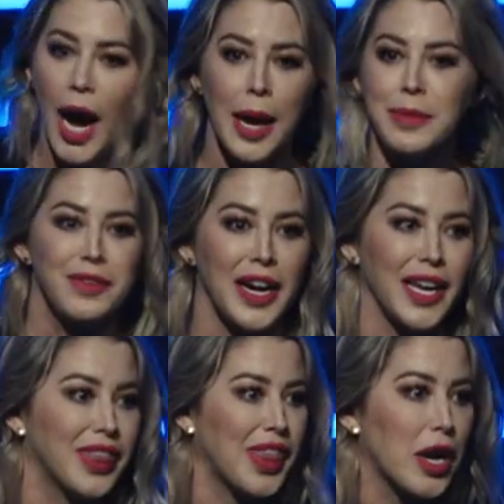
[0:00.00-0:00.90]
I'm in
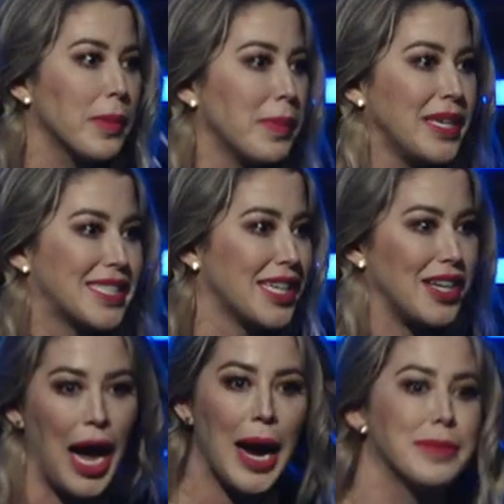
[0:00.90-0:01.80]
fucking therapy
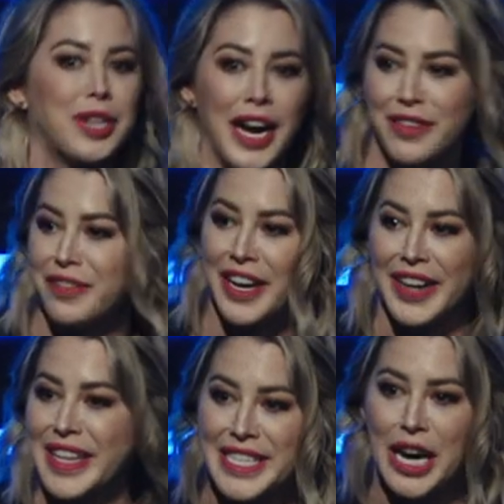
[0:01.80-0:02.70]
still. I'm trying to figure
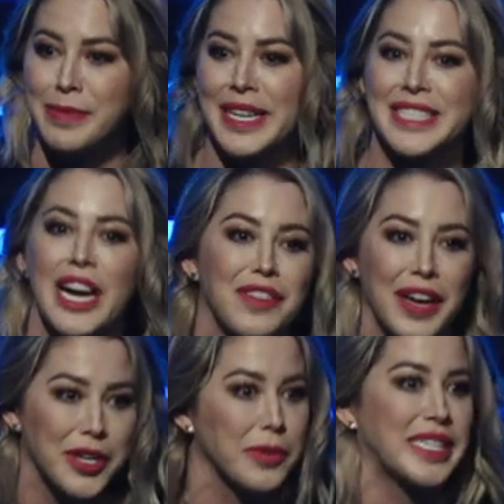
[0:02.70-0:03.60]
this out myself. I
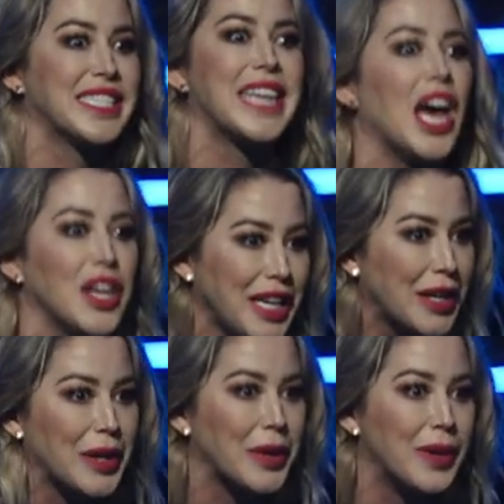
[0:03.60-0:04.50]
don't know what to tell
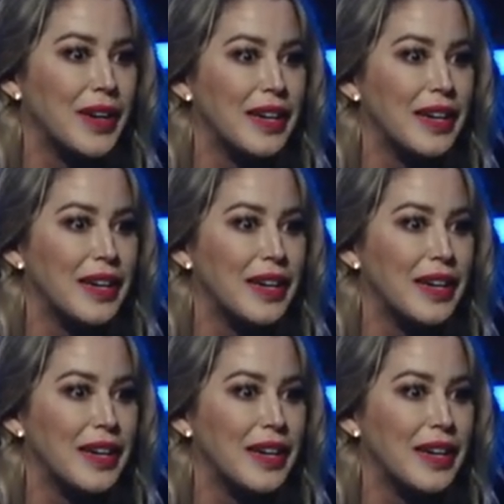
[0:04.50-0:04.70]
you.